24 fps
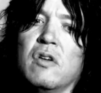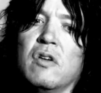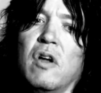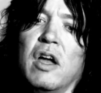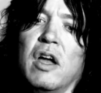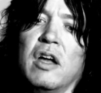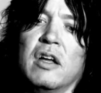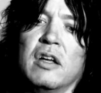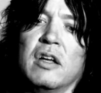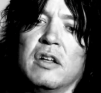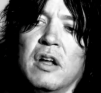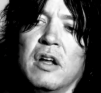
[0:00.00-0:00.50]

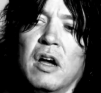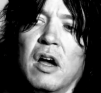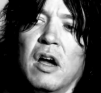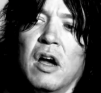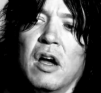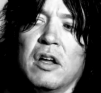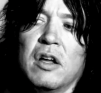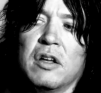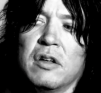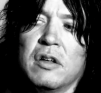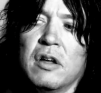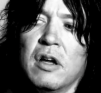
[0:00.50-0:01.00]
And
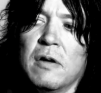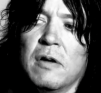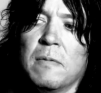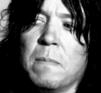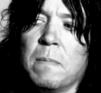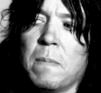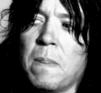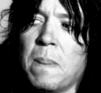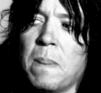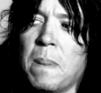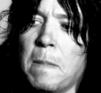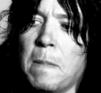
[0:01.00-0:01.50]
I
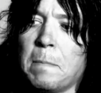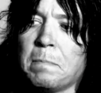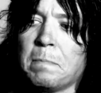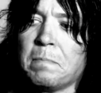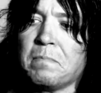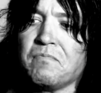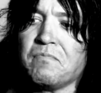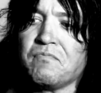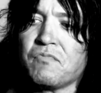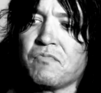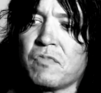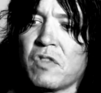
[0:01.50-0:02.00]

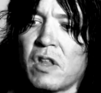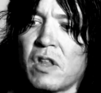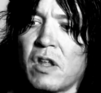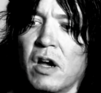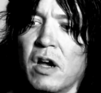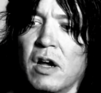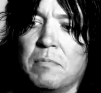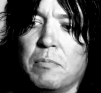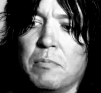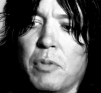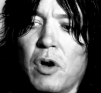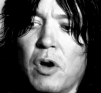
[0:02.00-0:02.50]

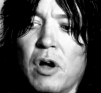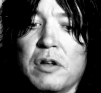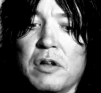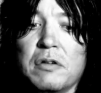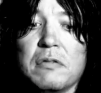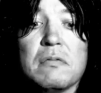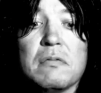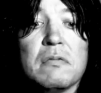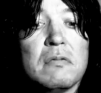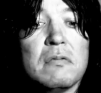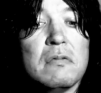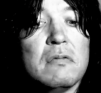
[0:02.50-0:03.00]

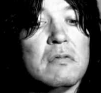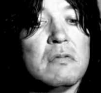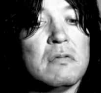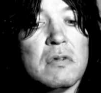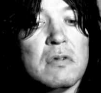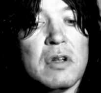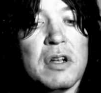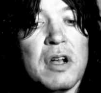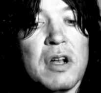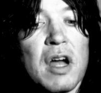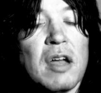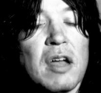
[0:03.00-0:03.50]
bought
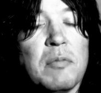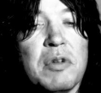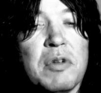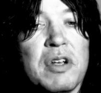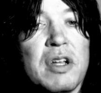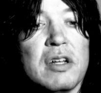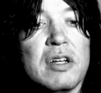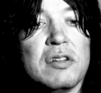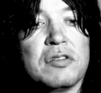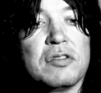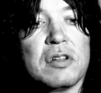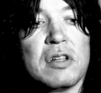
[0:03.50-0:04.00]
an
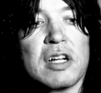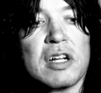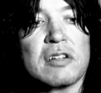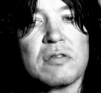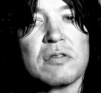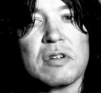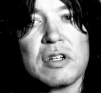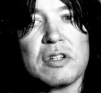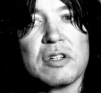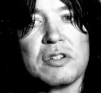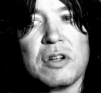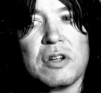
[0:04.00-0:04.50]
Ibanez
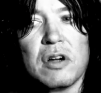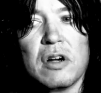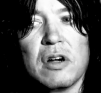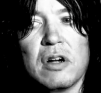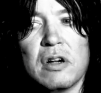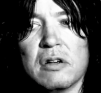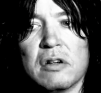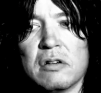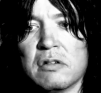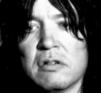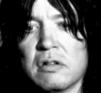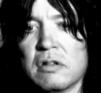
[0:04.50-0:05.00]
electric
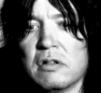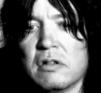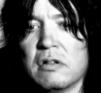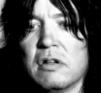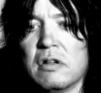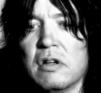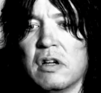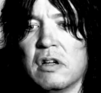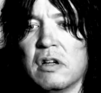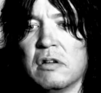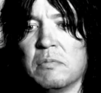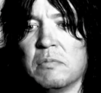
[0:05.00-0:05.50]
guitar.
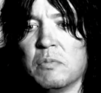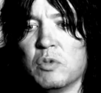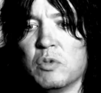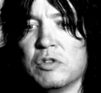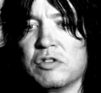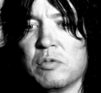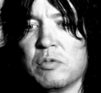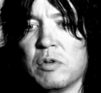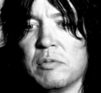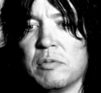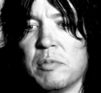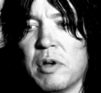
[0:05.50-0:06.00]
It
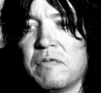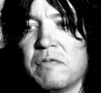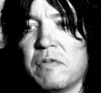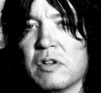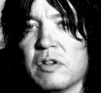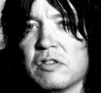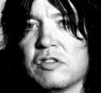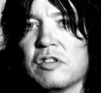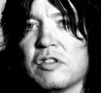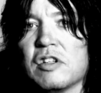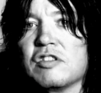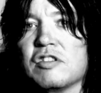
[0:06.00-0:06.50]
was one of my
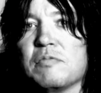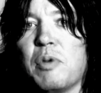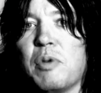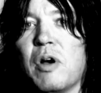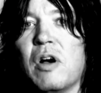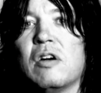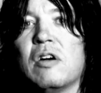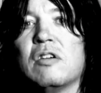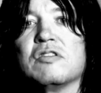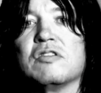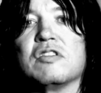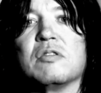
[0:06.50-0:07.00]
first Les
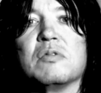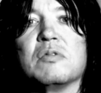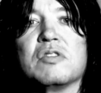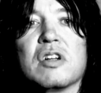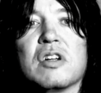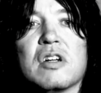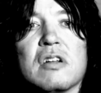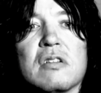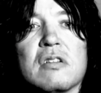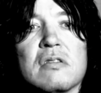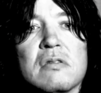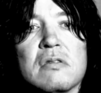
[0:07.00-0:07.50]
Pauls. It was
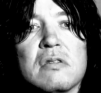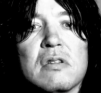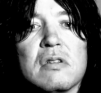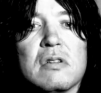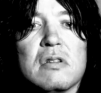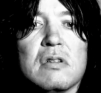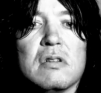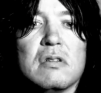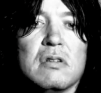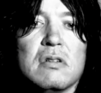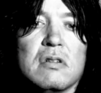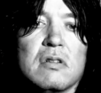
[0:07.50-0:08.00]
like a
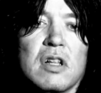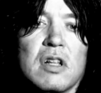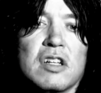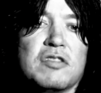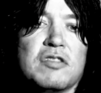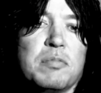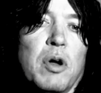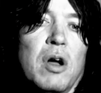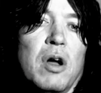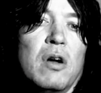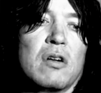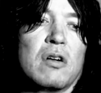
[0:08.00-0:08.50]

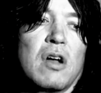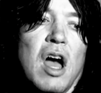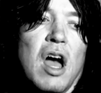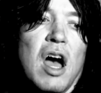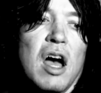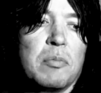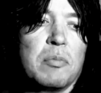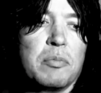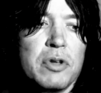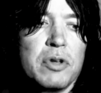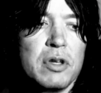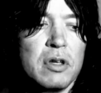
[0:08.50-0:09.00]
Les Paul
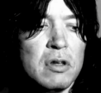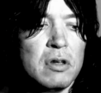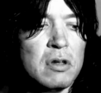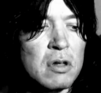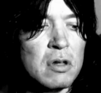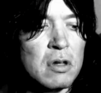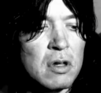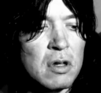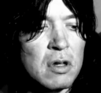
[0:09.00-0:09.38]
copy.